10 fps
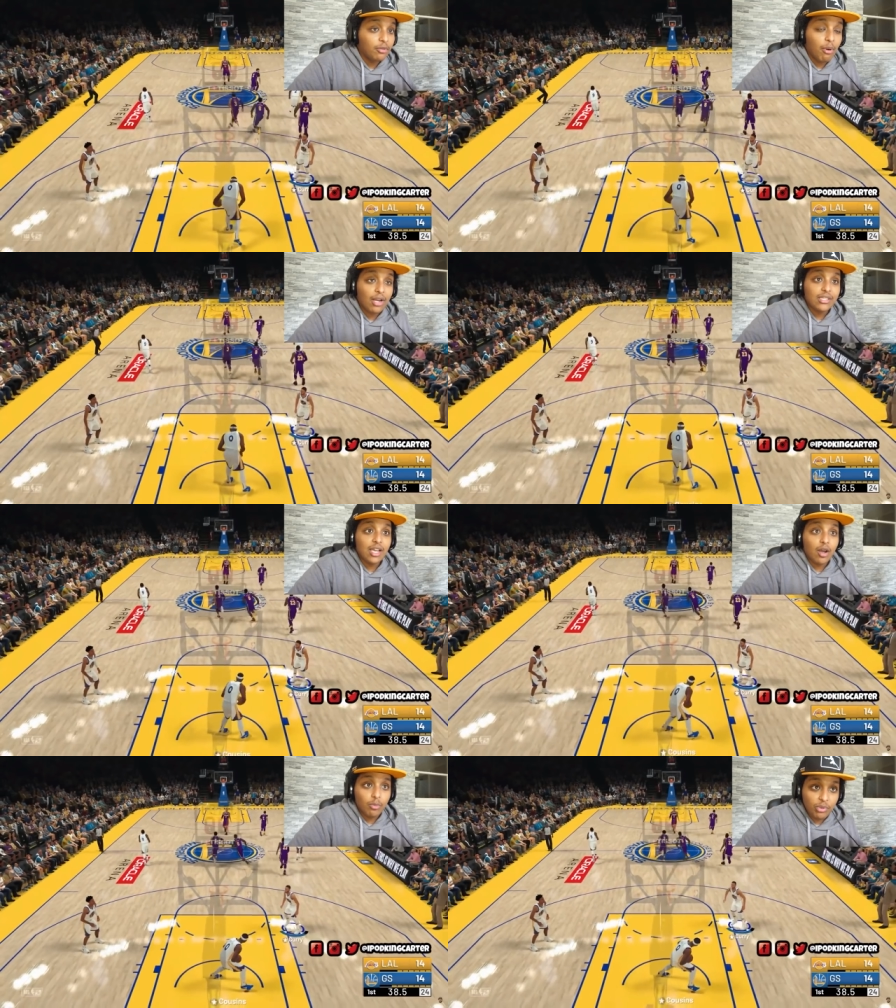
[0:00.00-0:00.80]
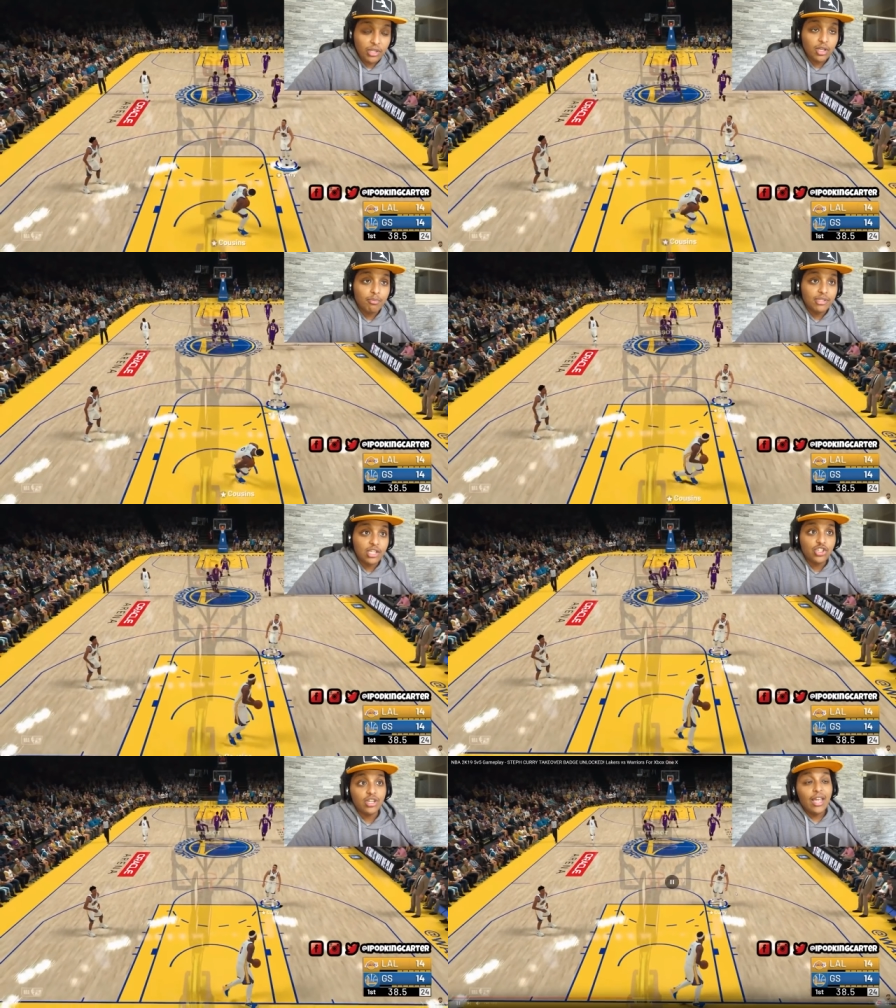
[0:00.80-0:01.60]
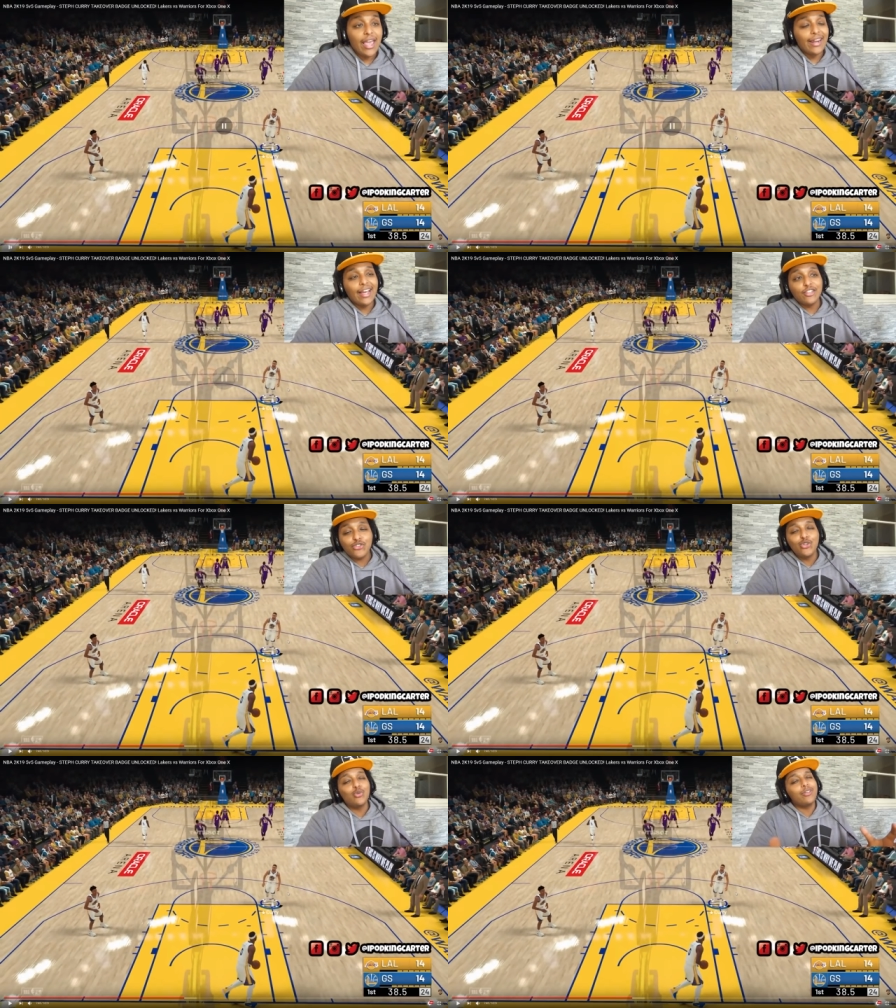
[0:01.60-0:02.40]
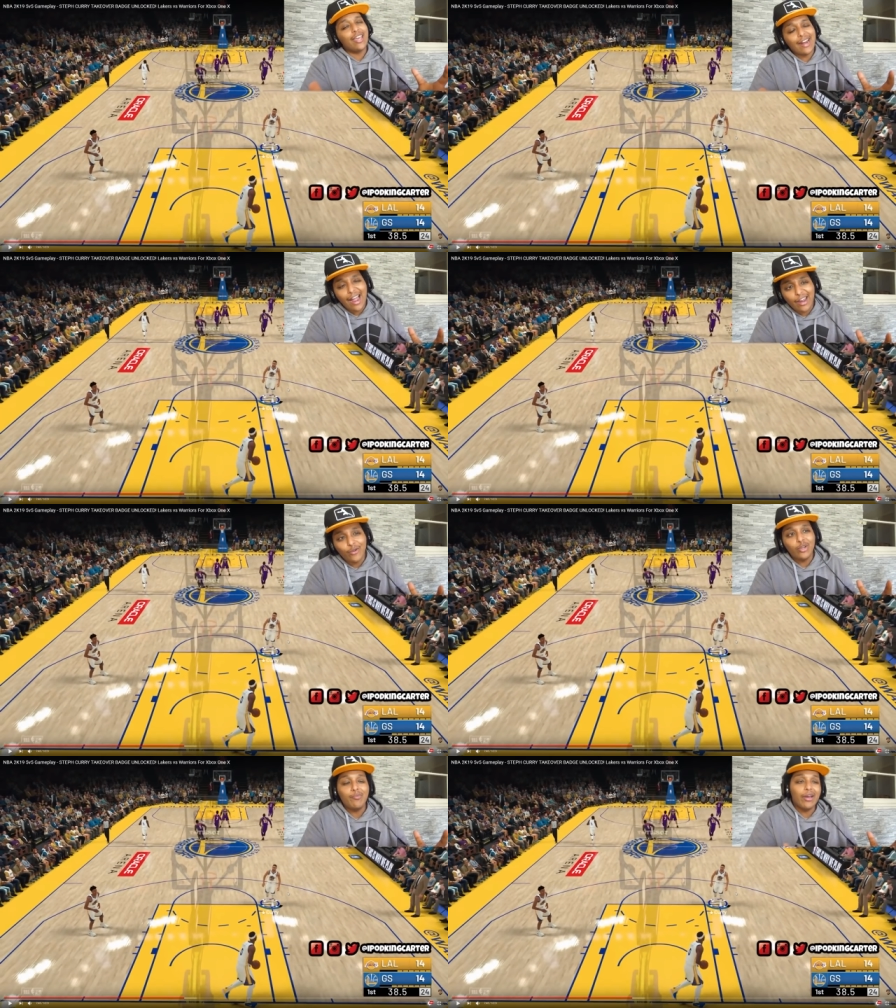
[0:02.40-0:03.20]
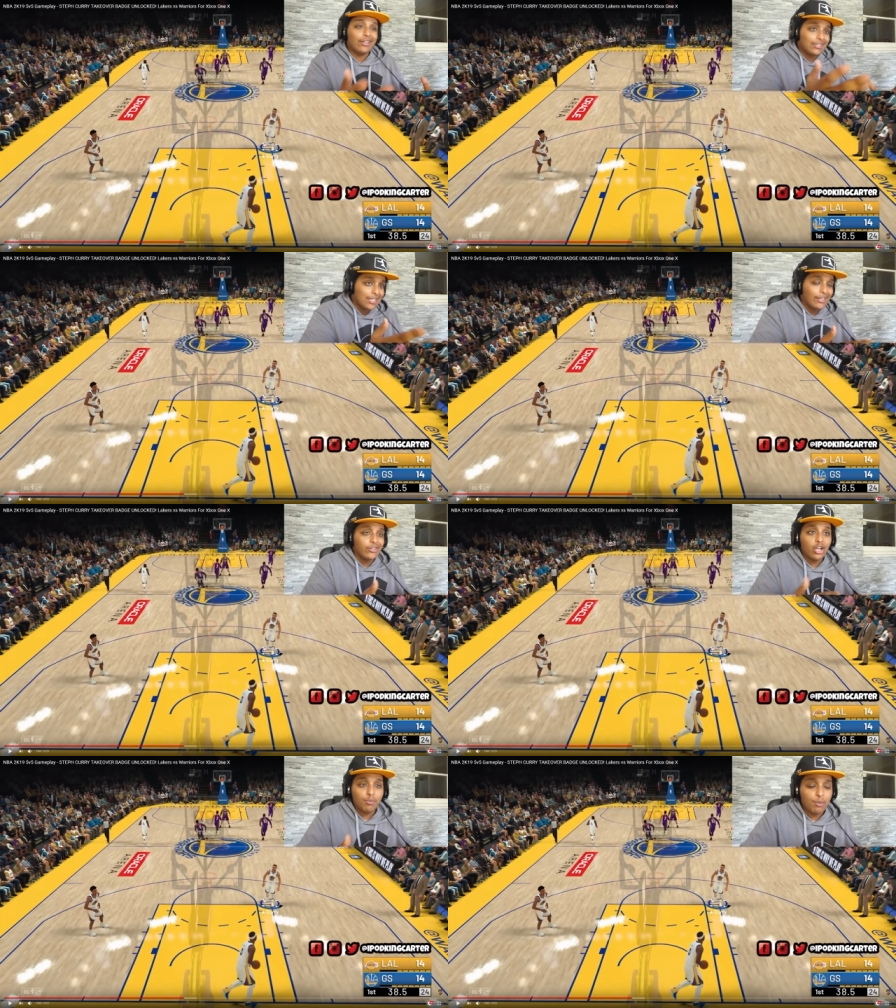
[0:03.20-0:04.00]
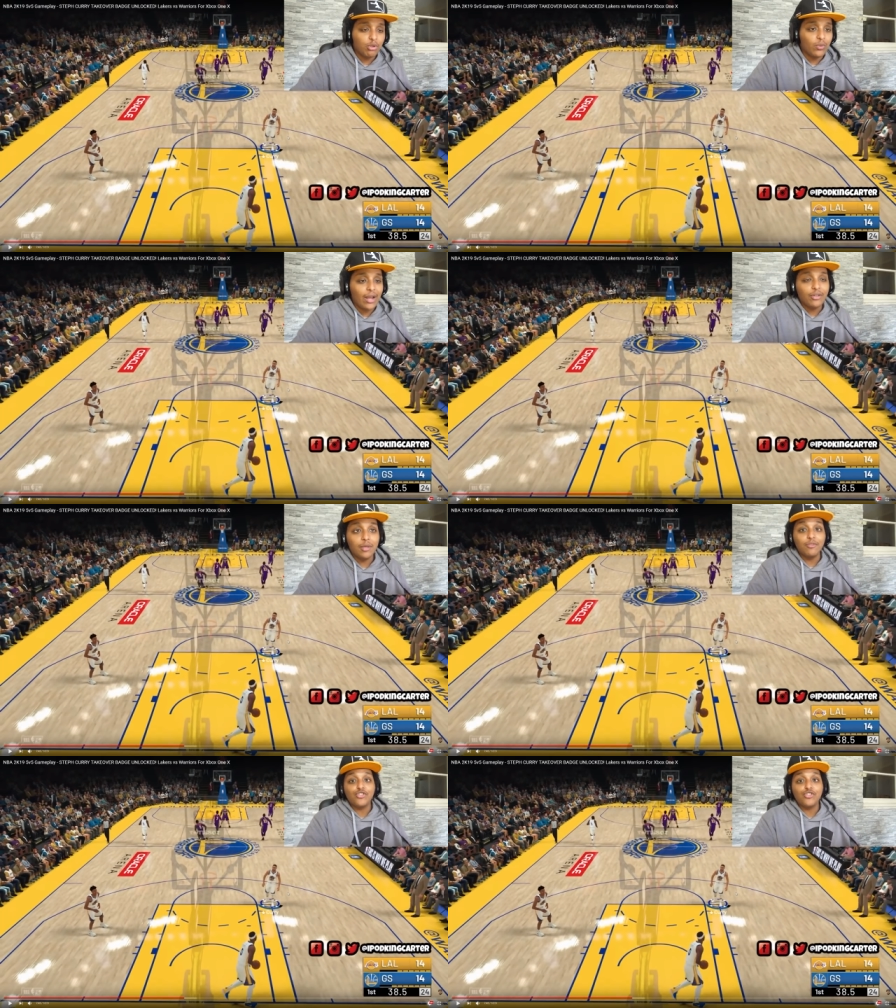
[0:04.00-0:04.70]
to box out, be in good position. And I assume he had a higher rebounding stat than all the people around him.